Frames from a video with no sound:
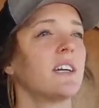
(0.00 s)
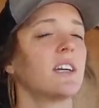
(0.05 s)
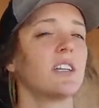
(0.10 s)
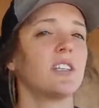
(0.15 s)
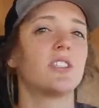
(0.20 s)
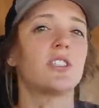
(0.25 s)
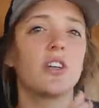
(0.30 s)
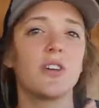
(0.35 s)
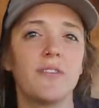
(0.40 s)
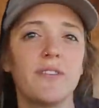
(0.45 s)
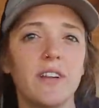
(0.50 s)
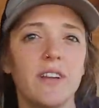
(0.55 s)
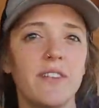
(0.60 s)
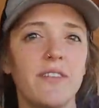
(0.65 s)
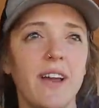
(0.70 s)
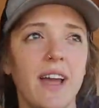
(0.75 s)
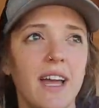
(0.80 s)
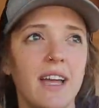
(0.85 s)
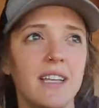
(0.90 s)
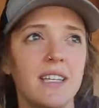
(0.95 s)

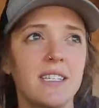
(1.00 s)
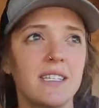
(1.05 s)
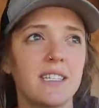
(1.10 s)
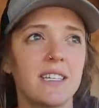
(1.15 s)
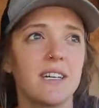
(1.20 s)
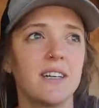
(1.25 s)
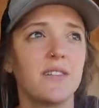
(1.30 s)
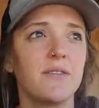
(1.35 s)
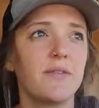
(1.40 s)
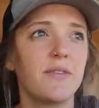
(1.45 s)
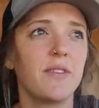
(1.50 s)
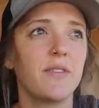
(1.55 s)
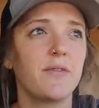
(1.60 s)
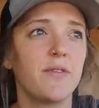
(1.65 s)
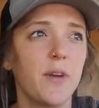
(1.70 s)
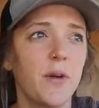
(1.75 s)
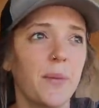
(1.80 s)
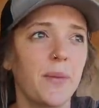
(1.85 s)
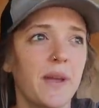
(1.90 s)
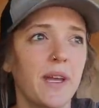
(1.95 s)
conservative end of the
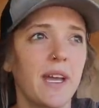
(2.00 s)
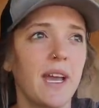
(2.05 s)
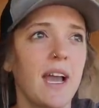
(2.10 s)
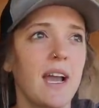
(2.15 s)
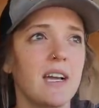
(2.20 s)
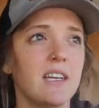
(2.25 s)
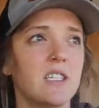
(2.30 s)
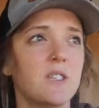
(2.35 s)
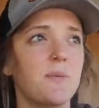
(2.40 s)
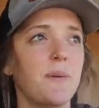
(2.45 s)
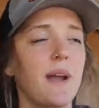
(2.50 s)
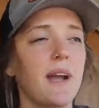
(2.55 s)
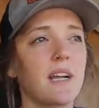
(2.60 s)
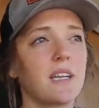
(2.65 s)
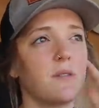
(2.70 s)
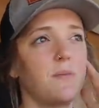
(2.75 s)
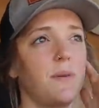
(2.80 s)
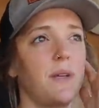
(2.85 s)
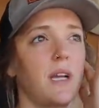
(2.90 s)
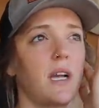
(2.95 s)
filming
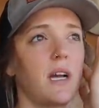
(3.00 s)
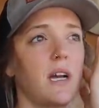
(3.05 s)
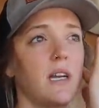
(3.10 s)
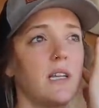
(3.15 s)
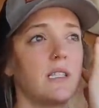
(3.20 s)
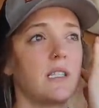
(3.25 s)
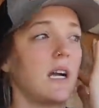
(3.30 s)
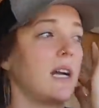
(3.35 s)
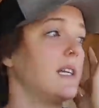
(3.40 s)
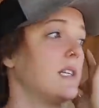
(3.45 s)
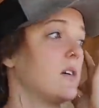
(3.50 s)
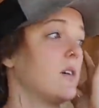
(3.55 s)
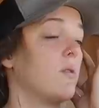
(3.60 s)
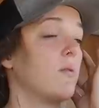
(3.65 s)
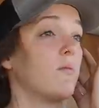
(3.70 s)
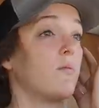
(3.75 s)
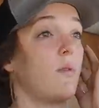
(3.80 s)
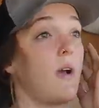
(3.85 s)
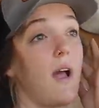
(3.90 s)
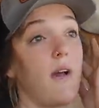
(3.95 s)
aspect because I
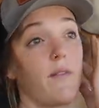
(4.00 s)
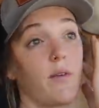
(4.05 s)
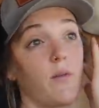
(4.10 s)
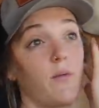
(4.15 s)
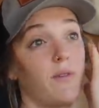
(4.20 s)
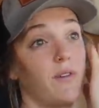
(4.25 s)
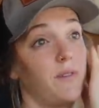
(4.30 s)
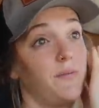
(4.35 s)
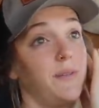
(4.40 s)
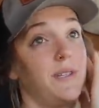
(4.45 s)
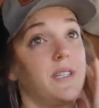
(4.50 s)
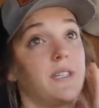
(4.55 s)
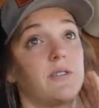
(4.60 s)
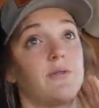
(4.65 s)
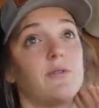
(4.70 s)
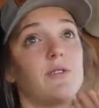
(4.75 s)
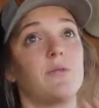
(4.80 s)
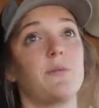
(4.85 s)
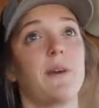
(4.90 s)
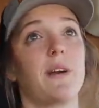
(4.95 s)
don't ever want to be
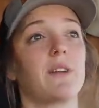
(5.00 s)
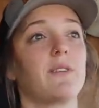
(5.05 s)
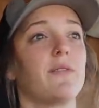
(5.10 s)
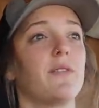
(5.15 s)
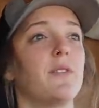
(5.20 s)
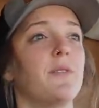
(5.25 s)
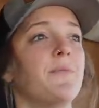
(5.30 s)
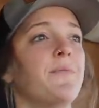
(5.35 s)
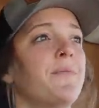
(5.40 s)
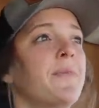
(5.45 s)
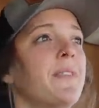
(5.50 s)
disrespectful.